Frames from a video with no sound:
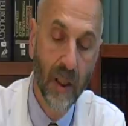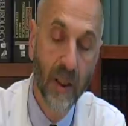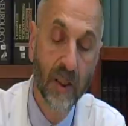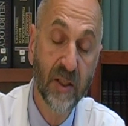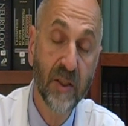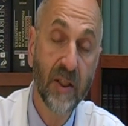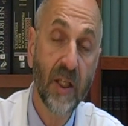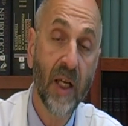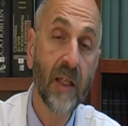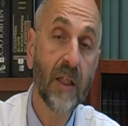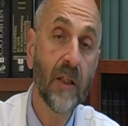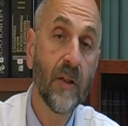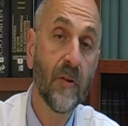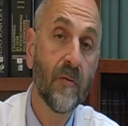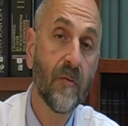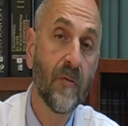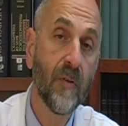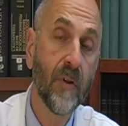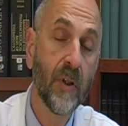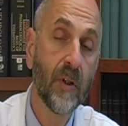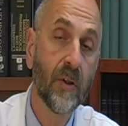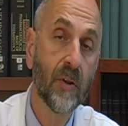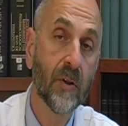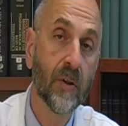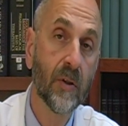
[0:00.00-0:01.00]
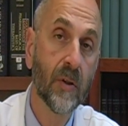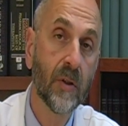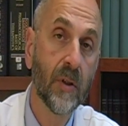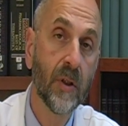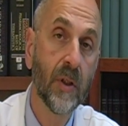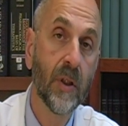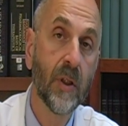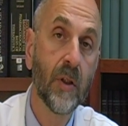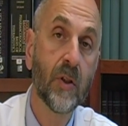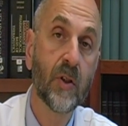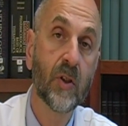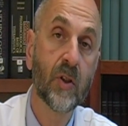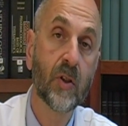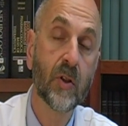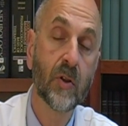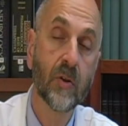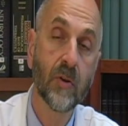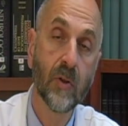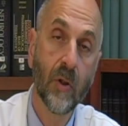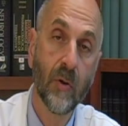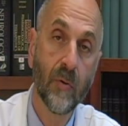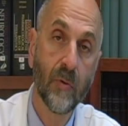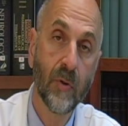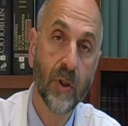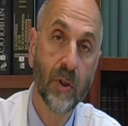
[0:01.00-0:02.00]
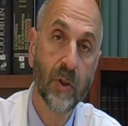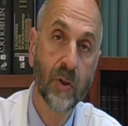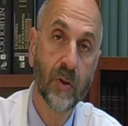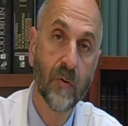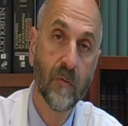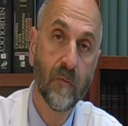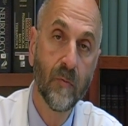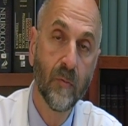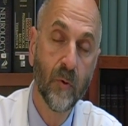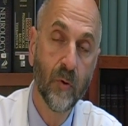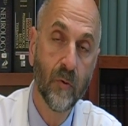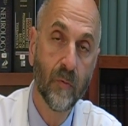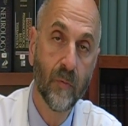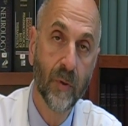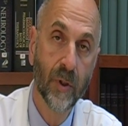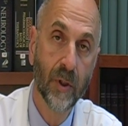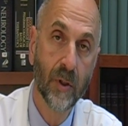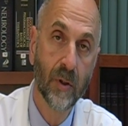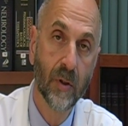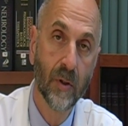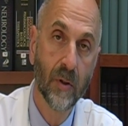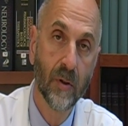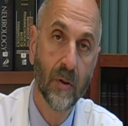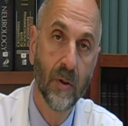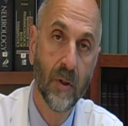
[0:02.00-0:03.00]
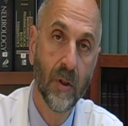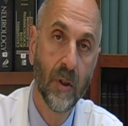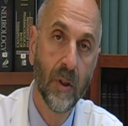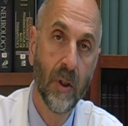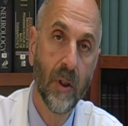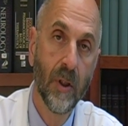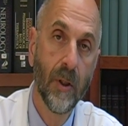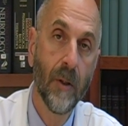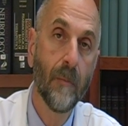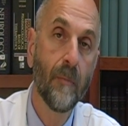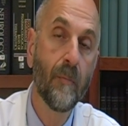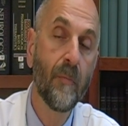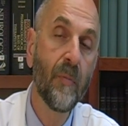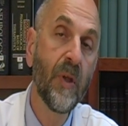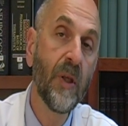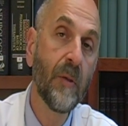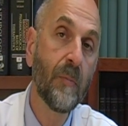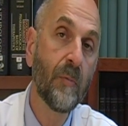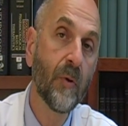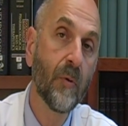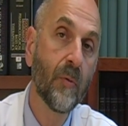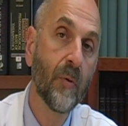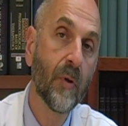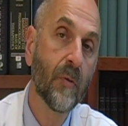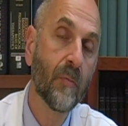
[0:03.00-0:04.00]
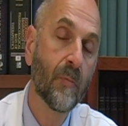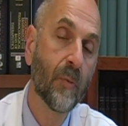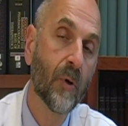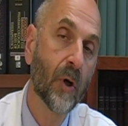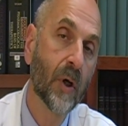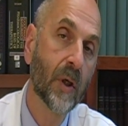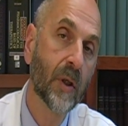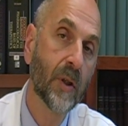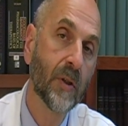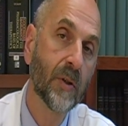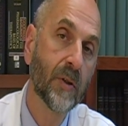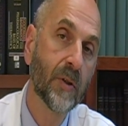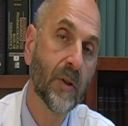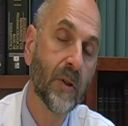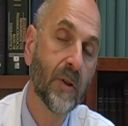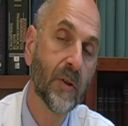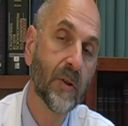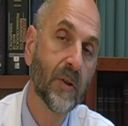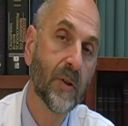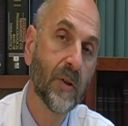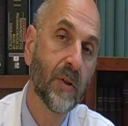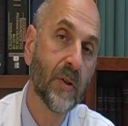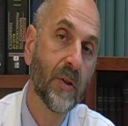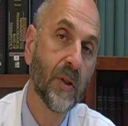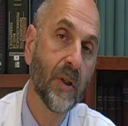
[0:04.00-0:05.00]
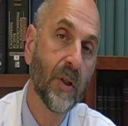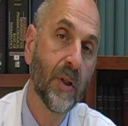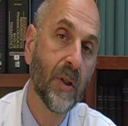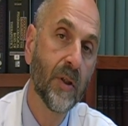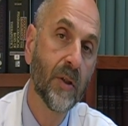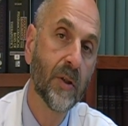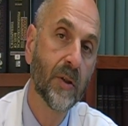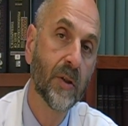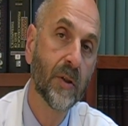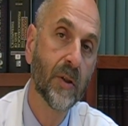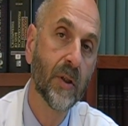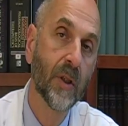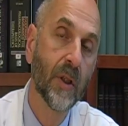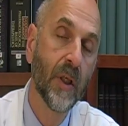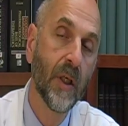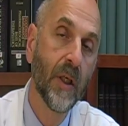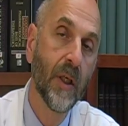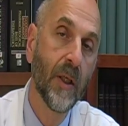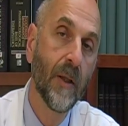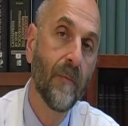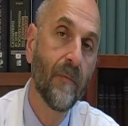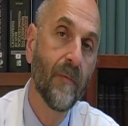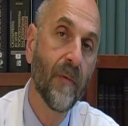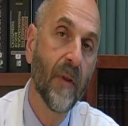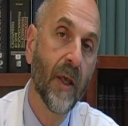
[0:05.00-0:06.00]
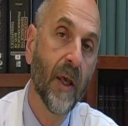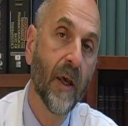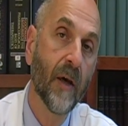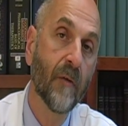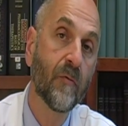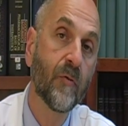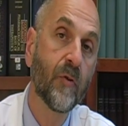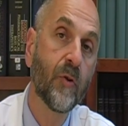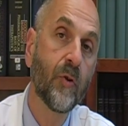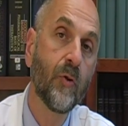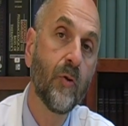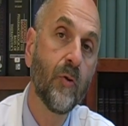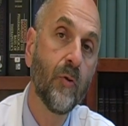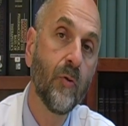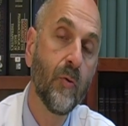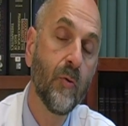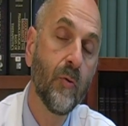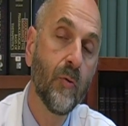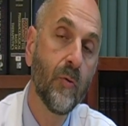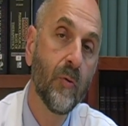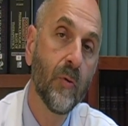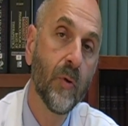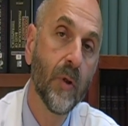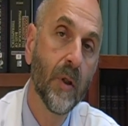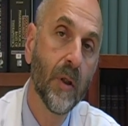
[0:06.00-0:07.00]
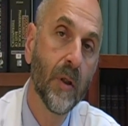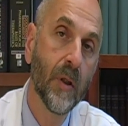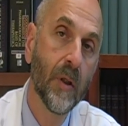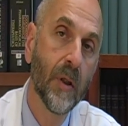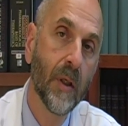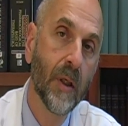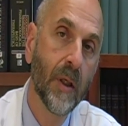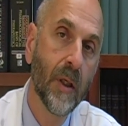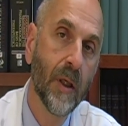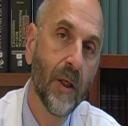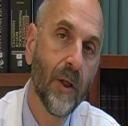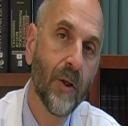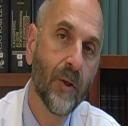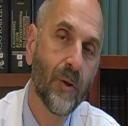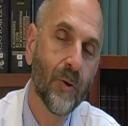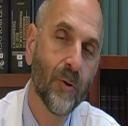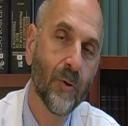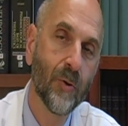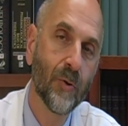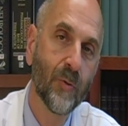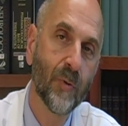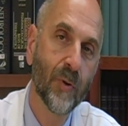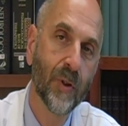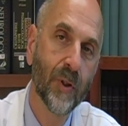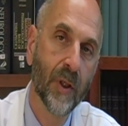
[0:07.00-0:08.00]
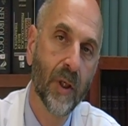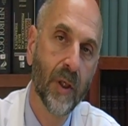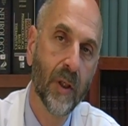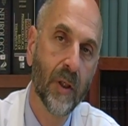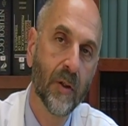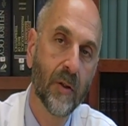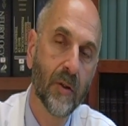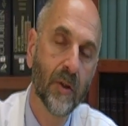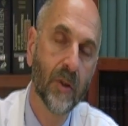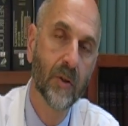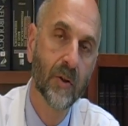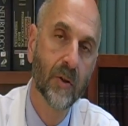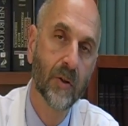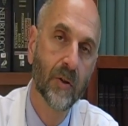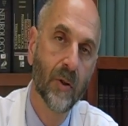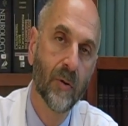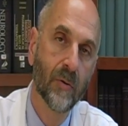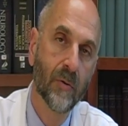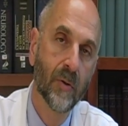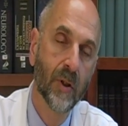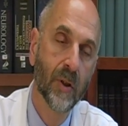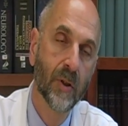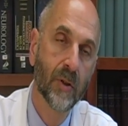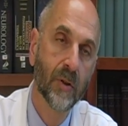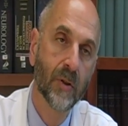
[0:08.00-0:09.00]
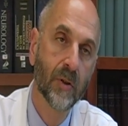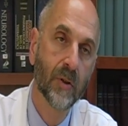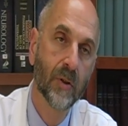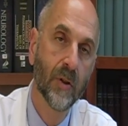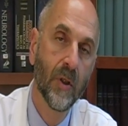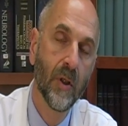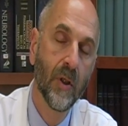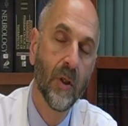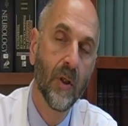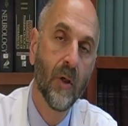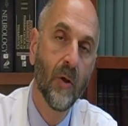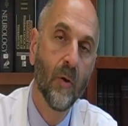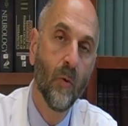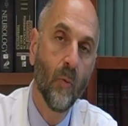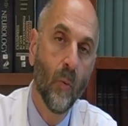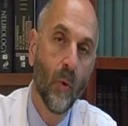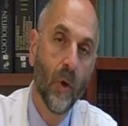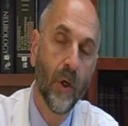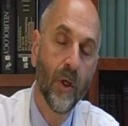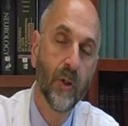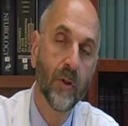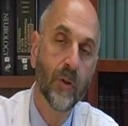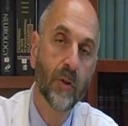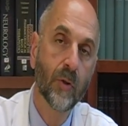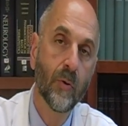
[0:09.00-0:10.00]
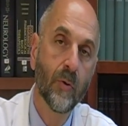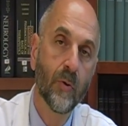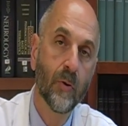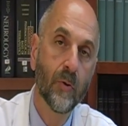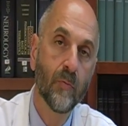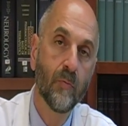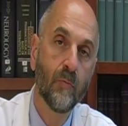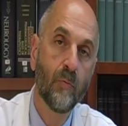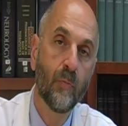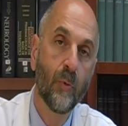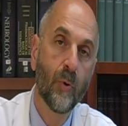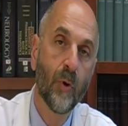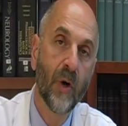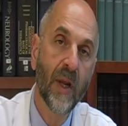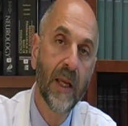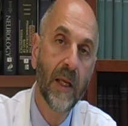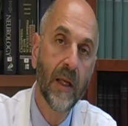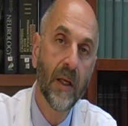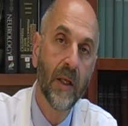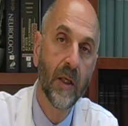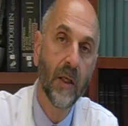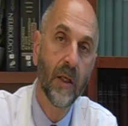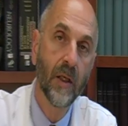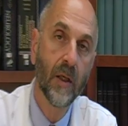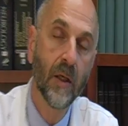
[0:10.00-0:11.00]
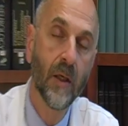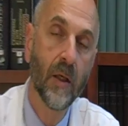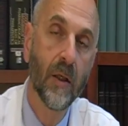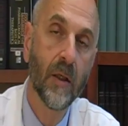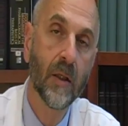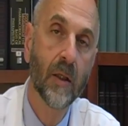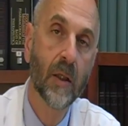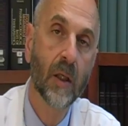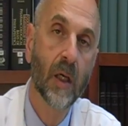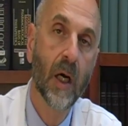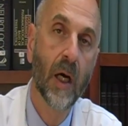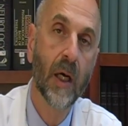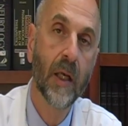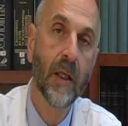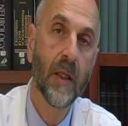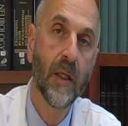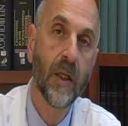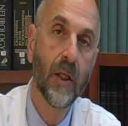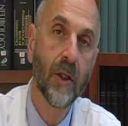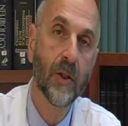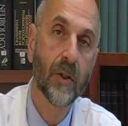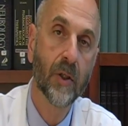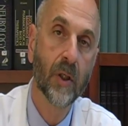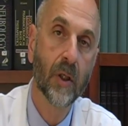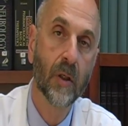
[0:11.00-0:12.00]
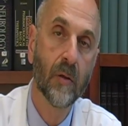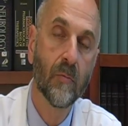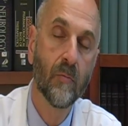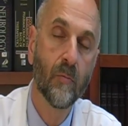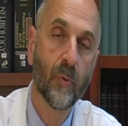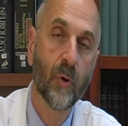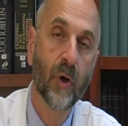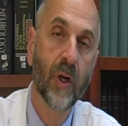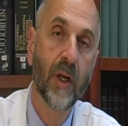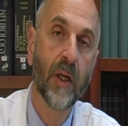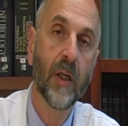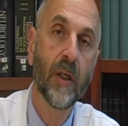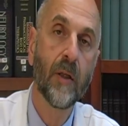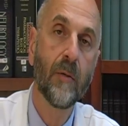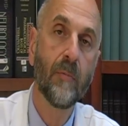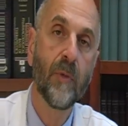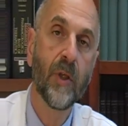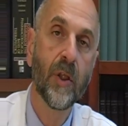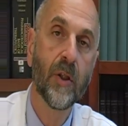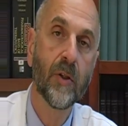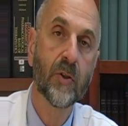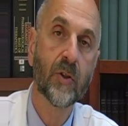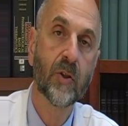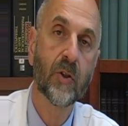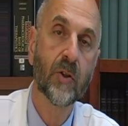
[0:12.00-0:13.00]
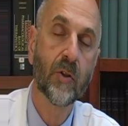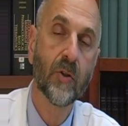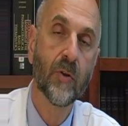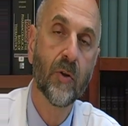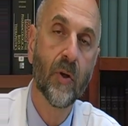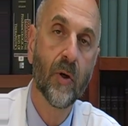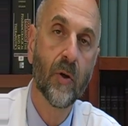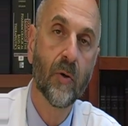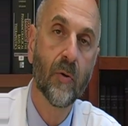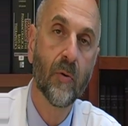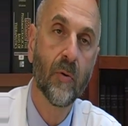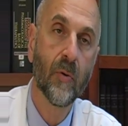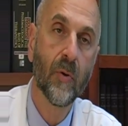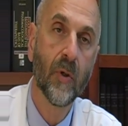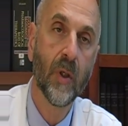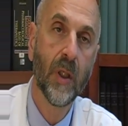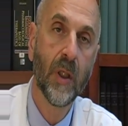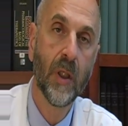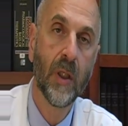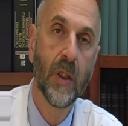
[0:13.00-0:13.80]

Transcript: A second feature is slowness of movement. People with Parkinson's disease have 2 issues related to slowness. One is called bradykinesia. Brady means slow,